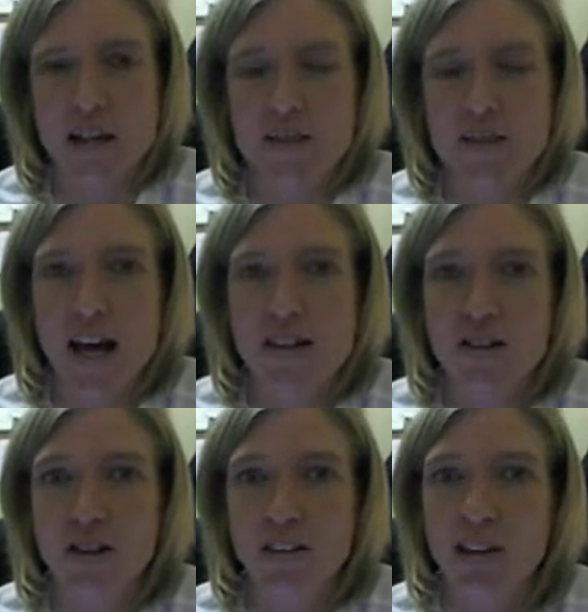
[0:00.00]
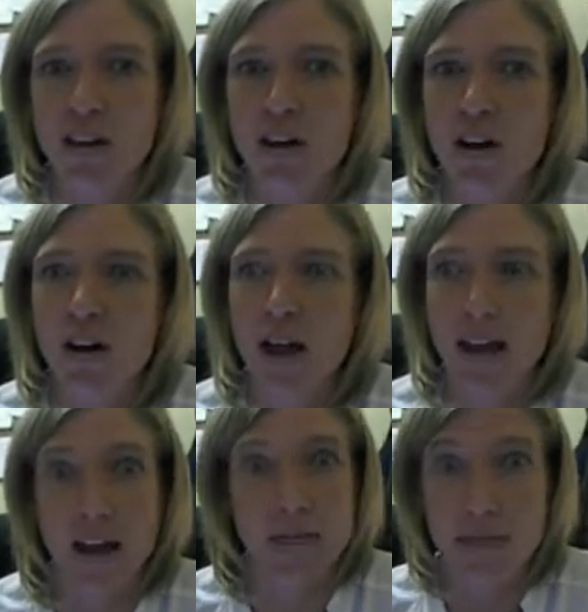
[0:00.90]
do stats all day long
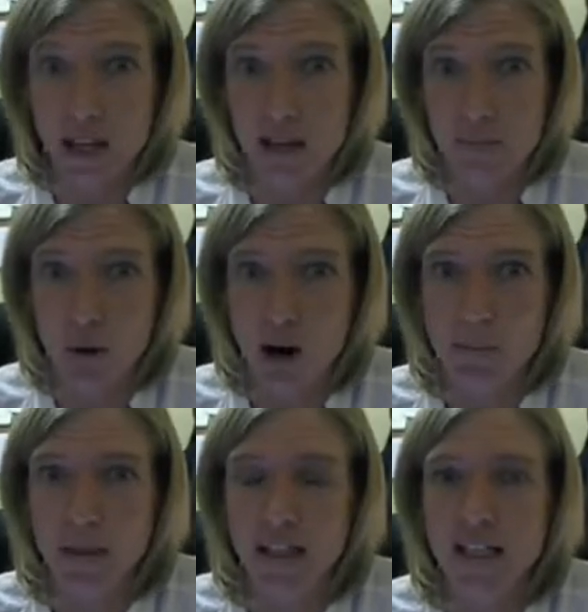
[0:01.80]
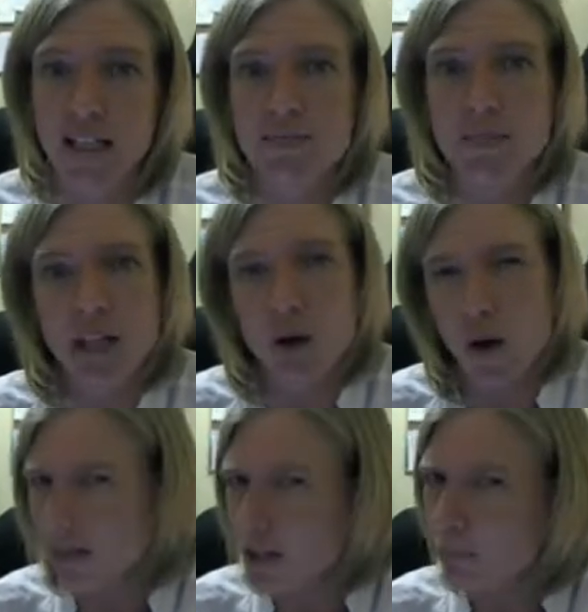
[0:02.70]
and I think in probabilities, but you know,
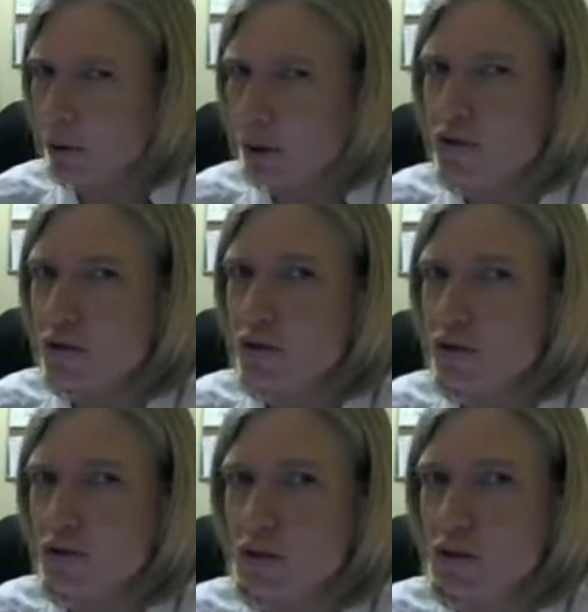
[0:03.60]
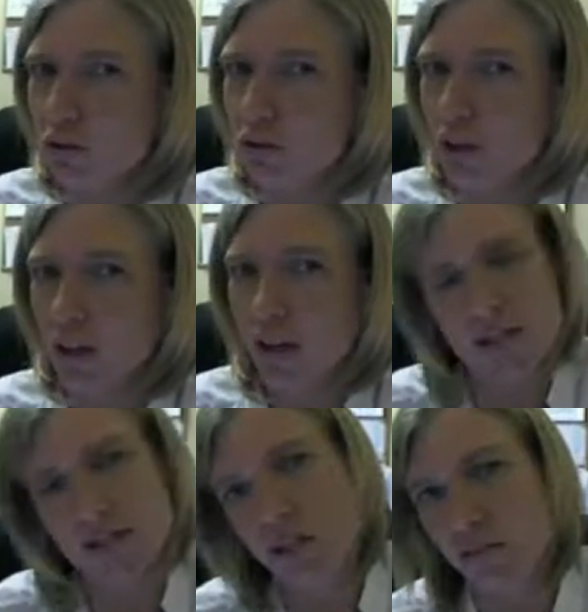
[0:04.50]
I think producers do too.
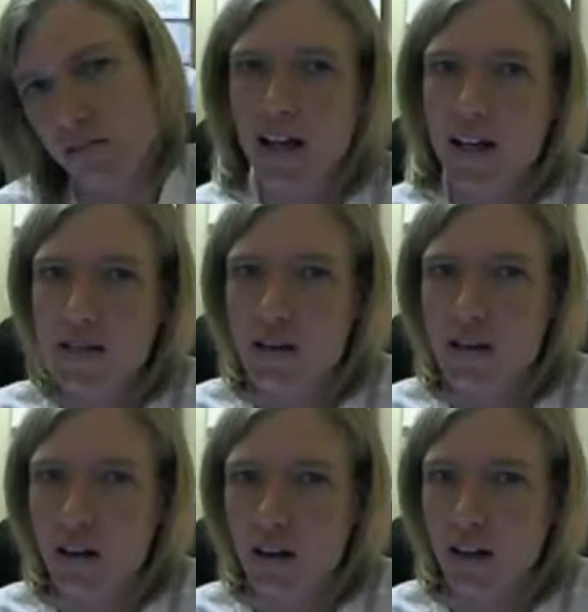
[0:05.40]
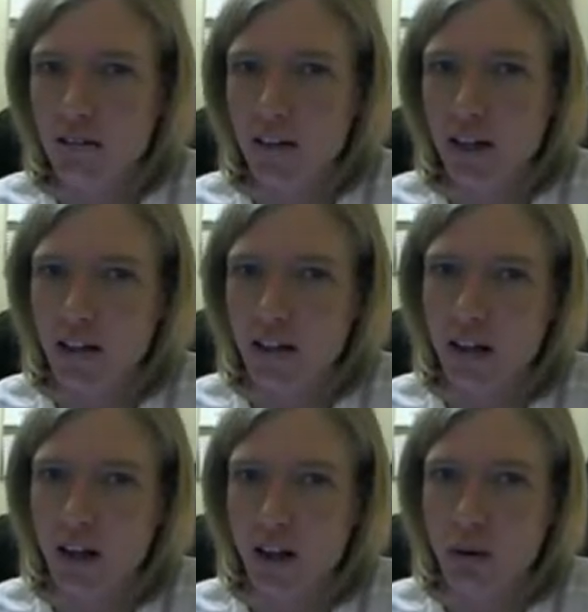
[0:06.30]
Is it going to rain? Is it not going to rain?
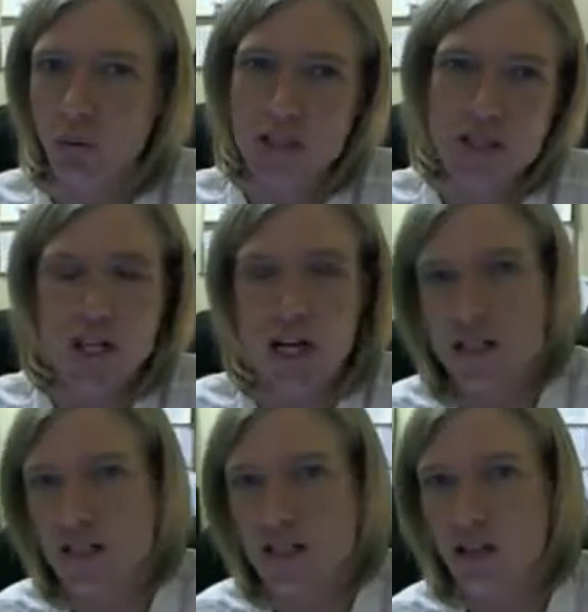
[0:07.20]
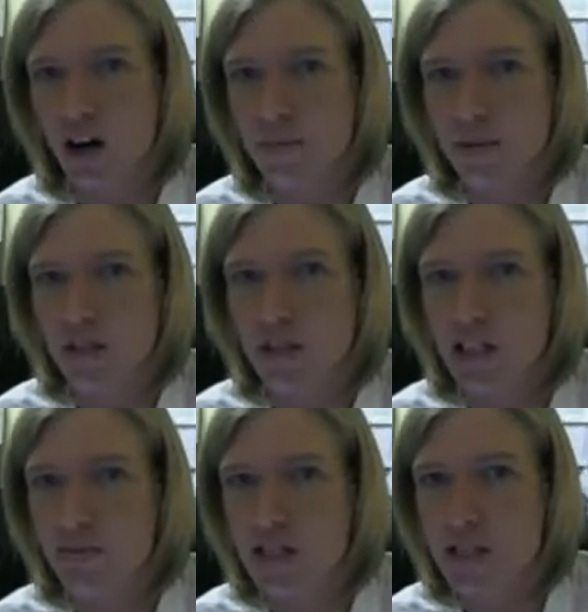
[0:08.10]
What's the chances that the crop's going to
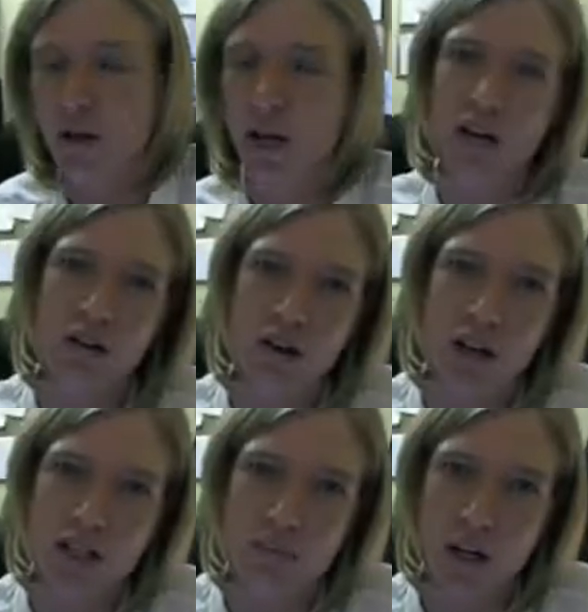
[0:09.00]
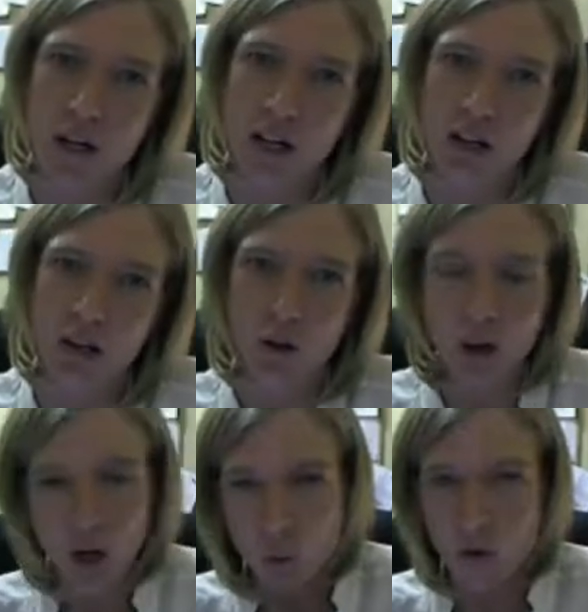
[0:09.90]
need to be sprayed or not sprayed? You know,
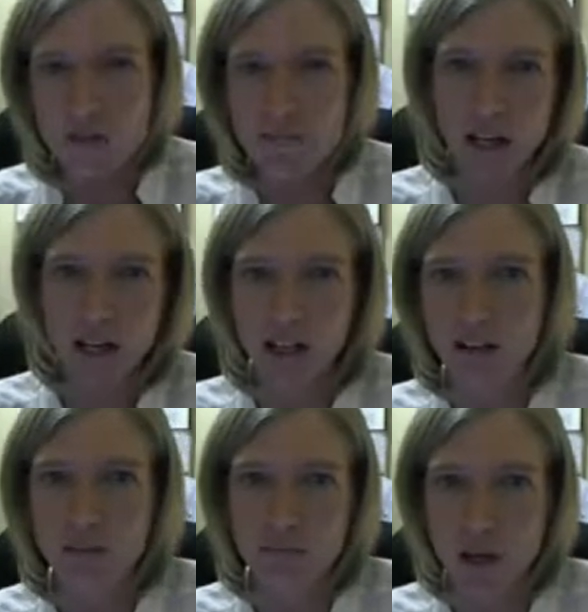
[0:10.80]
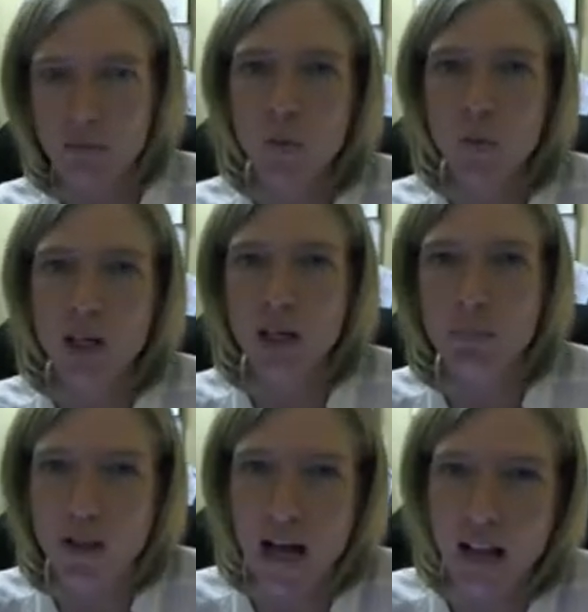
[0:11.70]
what's my pre-weaning
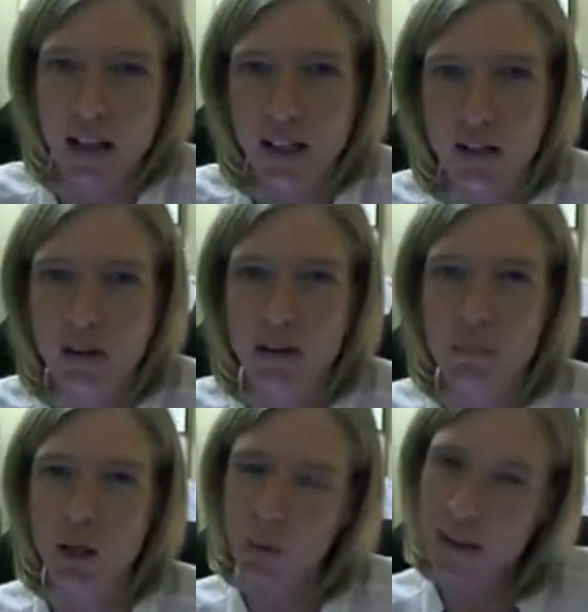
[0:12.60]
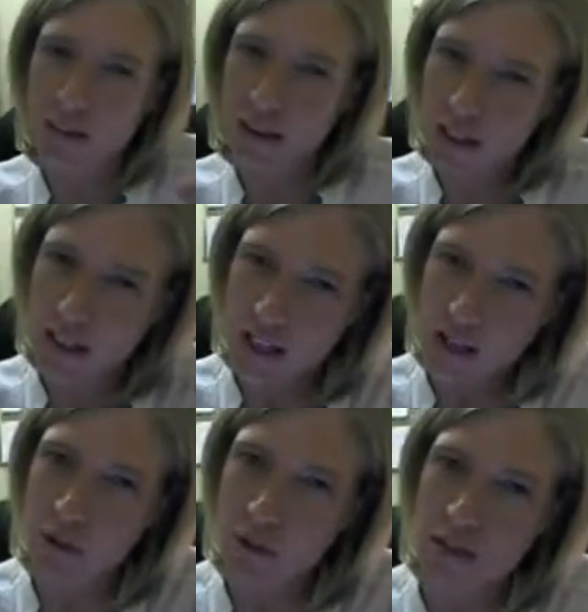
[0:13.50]
mortality going to be? We think in
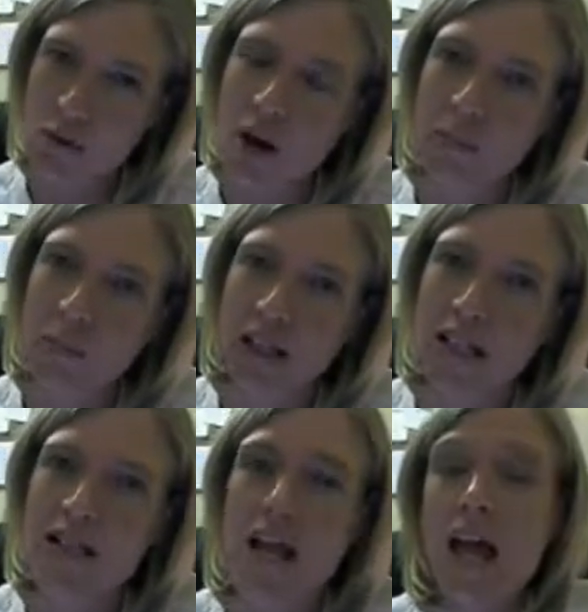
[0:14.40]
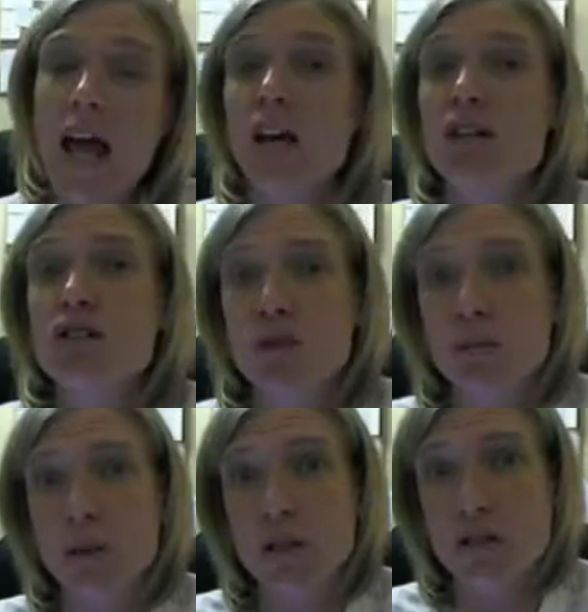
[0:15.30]
numbers and probabilities, and
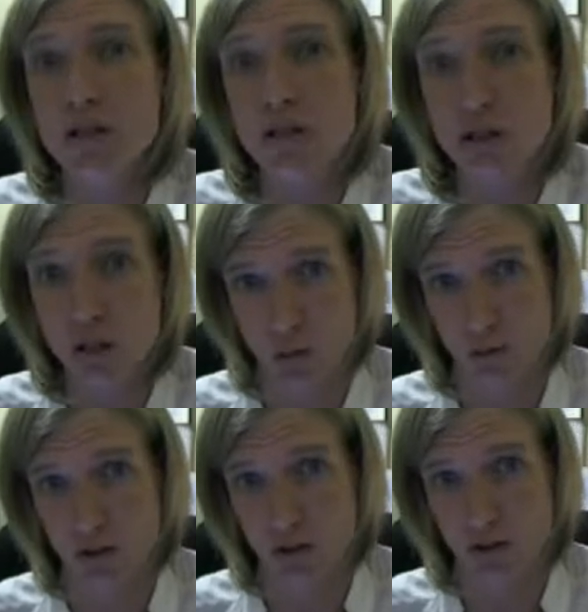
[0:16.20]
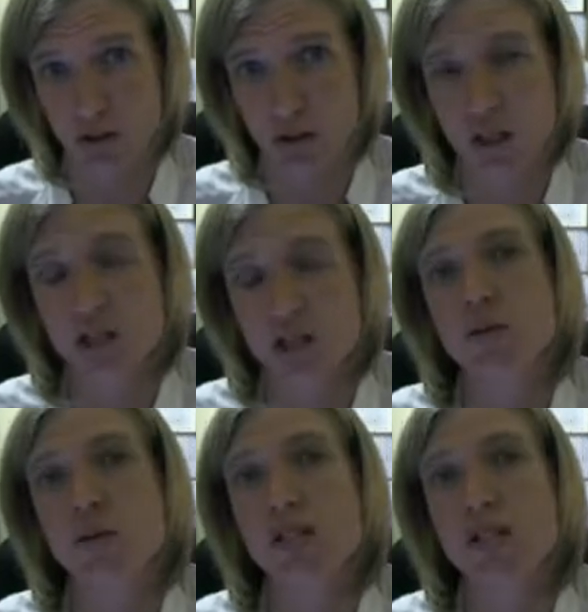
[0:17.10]
consumers don't.
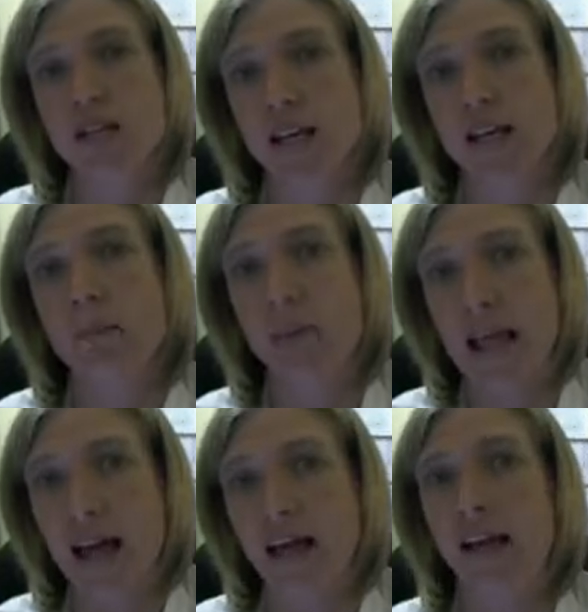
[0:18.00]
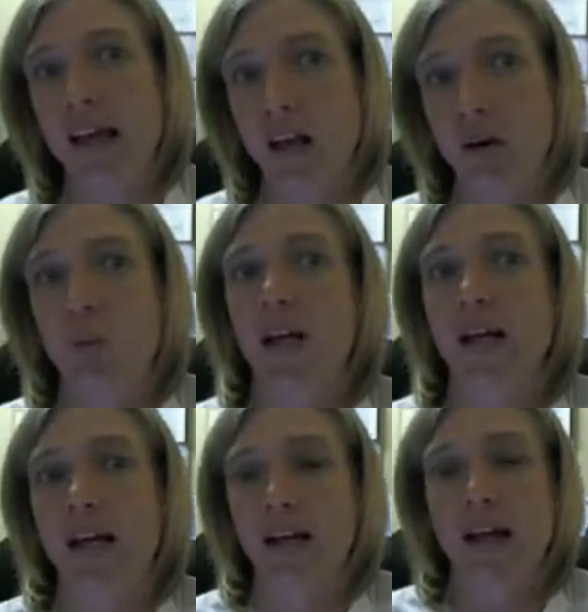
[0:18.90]
Consumers think in black and
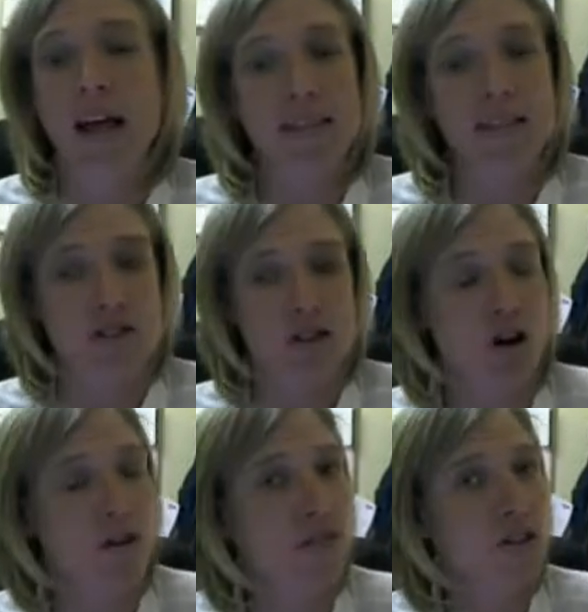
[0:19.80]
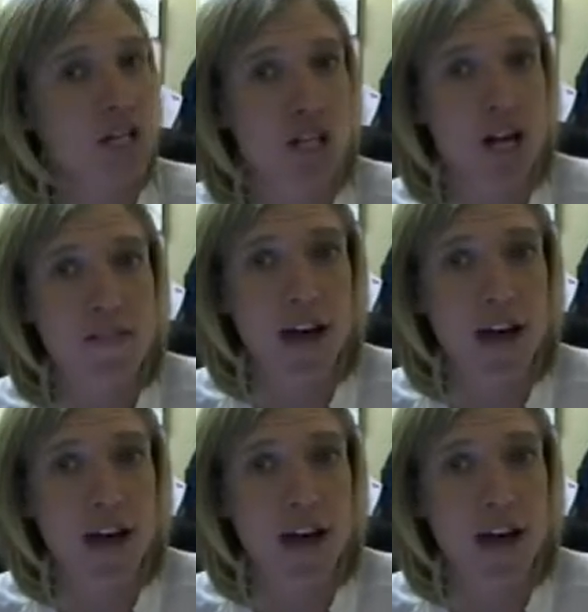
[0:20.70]
white. And that's a conversation I've